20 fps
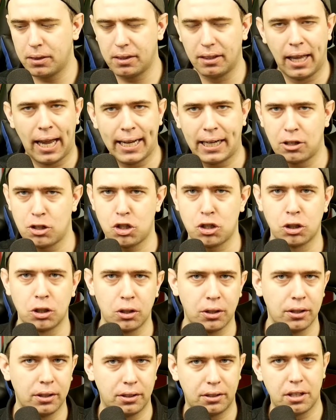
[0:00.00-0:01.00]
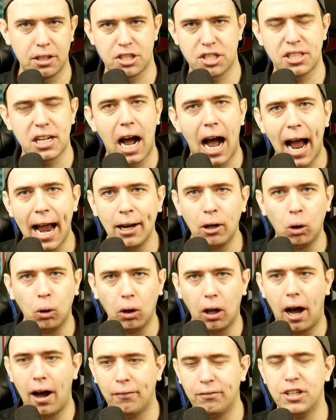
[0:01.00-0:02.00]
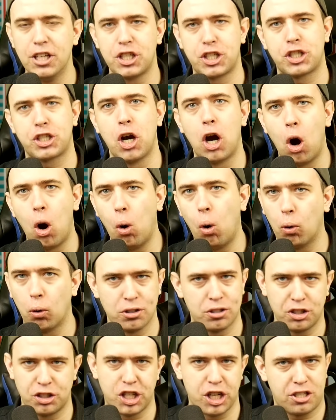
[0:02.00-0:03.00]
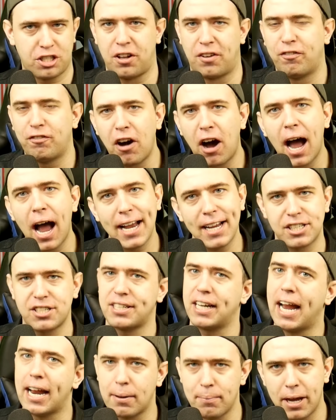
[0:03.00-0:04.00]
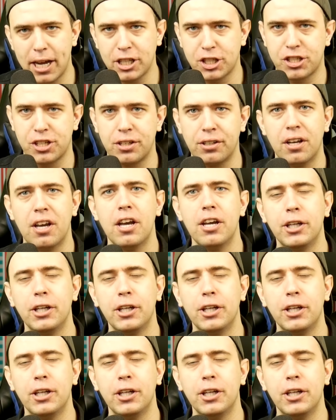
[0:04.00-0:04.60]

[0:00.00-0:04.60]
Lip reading: like a certain style of this show, or is it just the fights, the animation?